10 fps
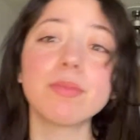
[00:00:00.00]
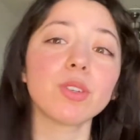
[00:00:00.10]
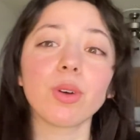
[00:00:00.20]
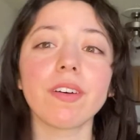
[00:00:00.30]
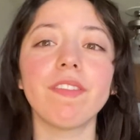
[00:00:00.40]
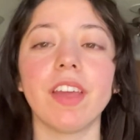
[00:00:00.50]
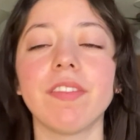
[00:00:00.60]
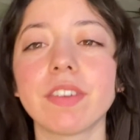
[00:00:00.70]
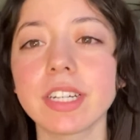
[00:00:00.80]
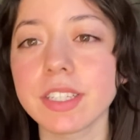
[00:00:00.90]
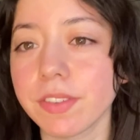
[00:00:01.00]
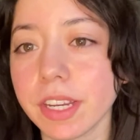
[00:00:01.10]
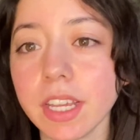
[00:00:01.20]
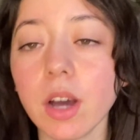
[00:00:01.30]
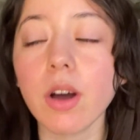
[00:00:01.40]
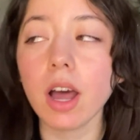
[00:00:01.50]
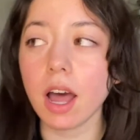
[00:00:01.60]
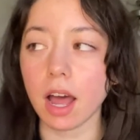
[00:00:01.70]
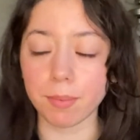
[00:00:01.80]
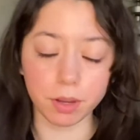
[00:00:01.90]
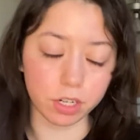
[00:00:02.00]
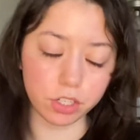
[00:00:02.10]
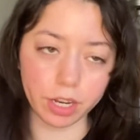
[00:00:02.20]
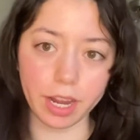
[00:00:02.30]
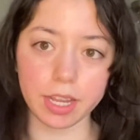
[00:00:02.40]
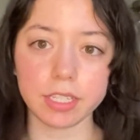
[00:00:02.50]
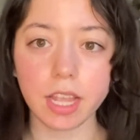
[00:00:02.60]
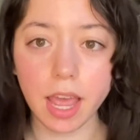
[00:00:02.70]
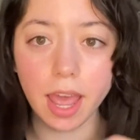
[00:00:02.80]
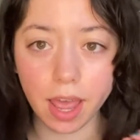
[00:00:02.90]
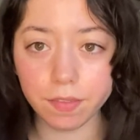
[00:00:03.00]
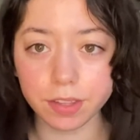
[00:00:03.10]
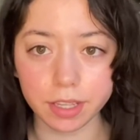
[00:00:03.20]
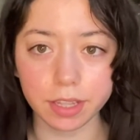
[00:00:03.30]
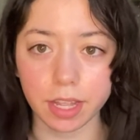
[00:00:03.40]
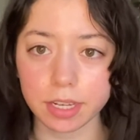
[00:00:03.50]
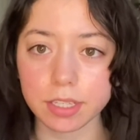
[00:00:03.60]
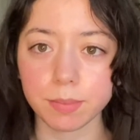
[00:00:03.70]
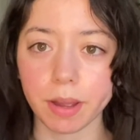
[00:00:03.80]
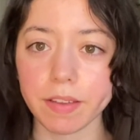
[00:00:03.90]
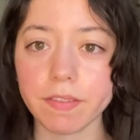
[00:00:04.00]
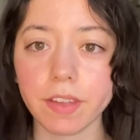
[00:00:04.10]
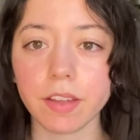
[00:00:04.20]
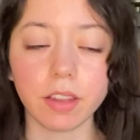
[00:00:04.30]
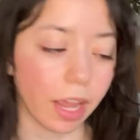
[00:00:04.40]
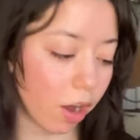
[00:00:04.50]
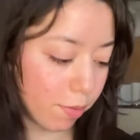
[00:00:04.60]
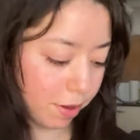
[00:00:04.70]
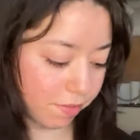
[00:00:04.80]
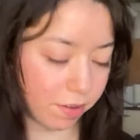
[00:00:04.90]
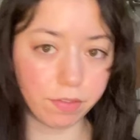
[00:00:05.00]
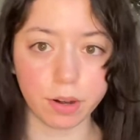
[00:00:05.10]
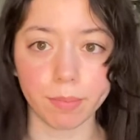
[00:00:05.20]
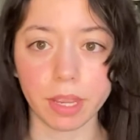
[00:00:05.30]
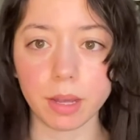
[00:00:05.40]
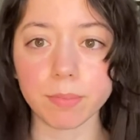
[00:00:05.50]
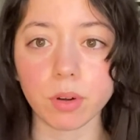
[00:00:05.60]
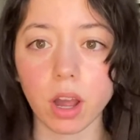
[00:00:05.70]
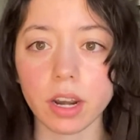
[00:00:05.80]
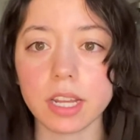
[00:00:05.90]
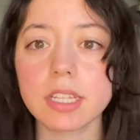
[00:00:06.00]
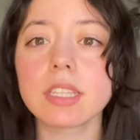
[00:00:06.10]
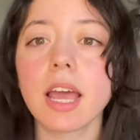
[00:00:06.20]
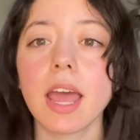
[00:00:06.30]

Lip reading: to a favorites video. I'm gonna show you guys everything that's my all my favorite makeup products,